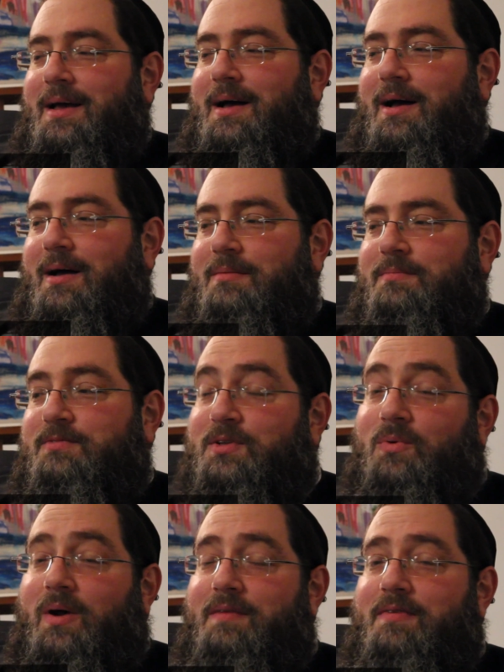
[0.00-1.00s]
for
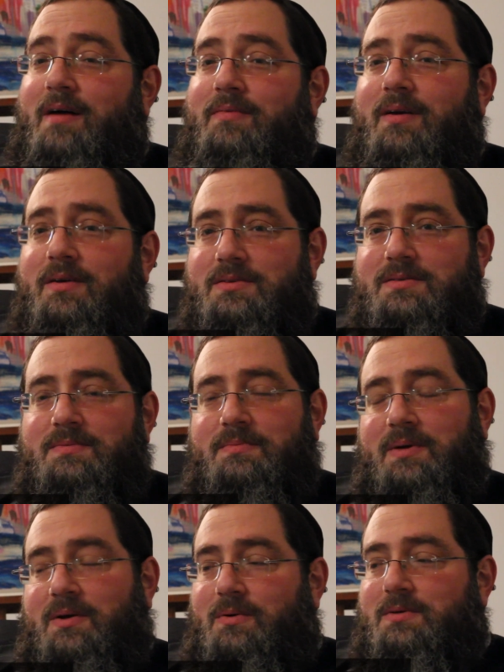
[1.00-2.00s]
25 years,
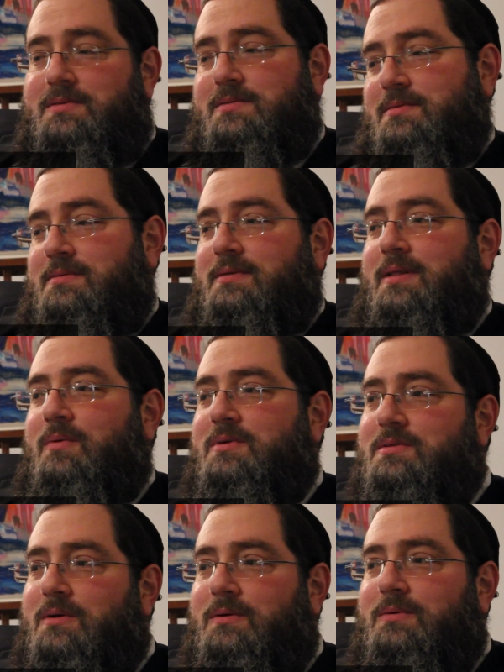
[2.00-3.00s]
because there was
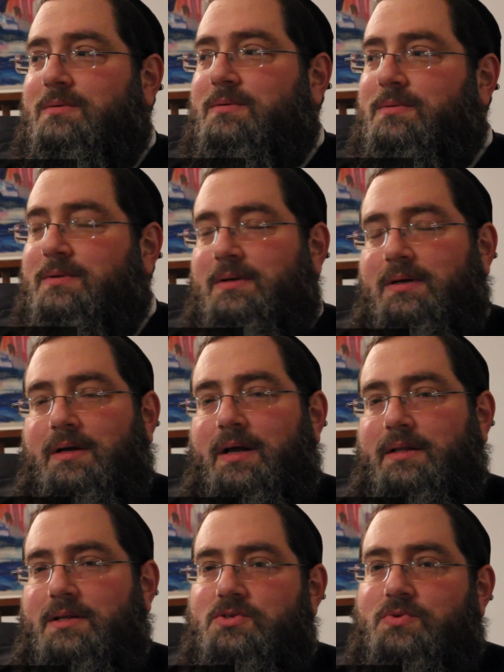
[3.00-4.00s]
no
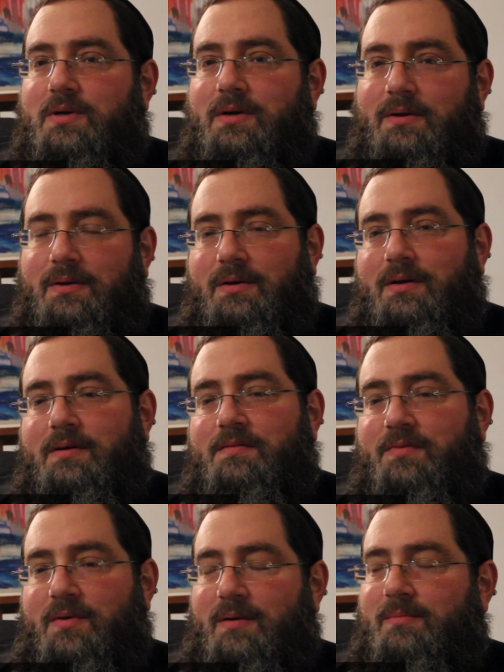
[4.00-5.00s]
industry
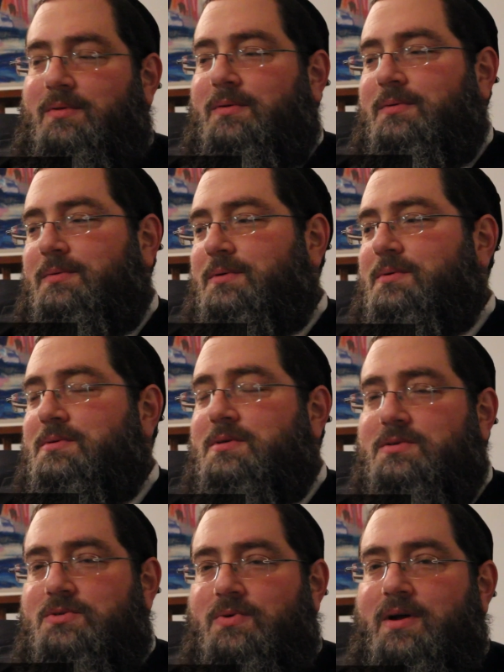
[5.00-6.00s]
for him to use
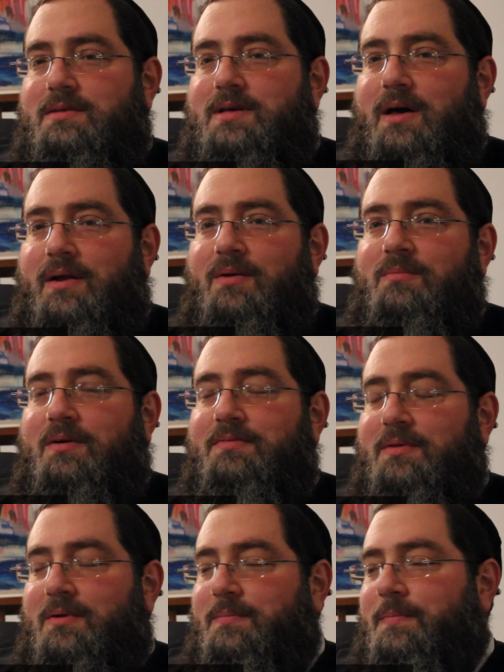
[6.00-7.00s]
his trades out here in
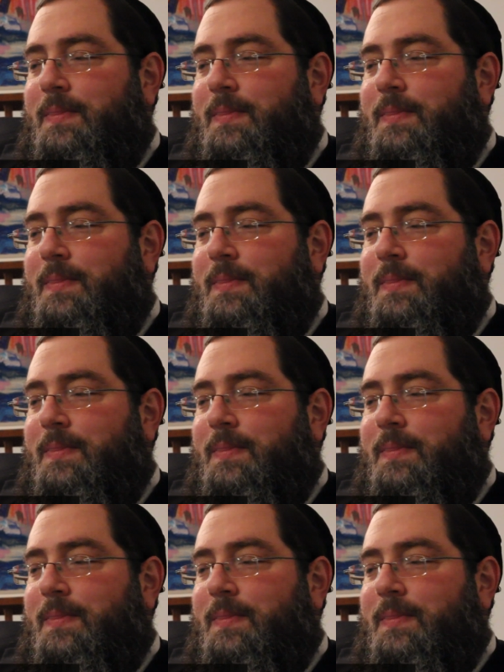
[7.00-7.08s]
Buffalo.